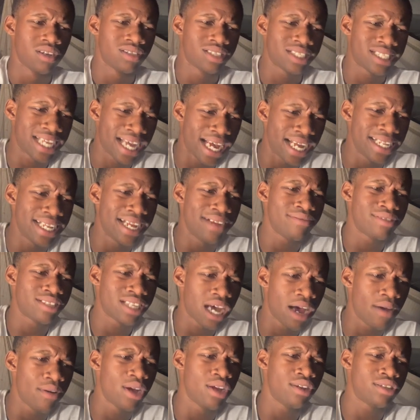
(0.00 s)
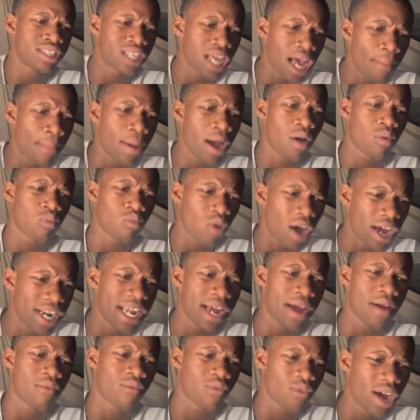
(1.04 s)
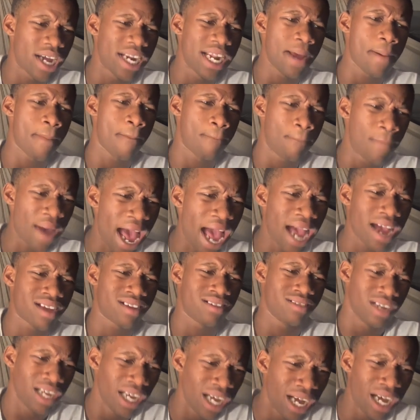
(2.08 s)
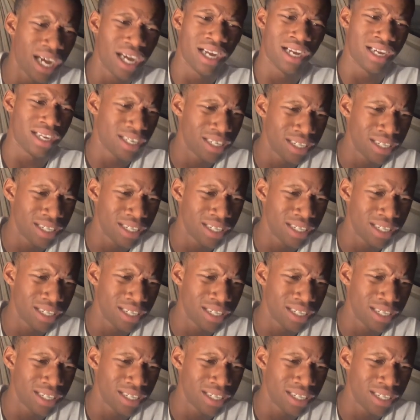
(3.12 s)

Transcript: Damn it, damn it, damn it, run it, run it back. Uh.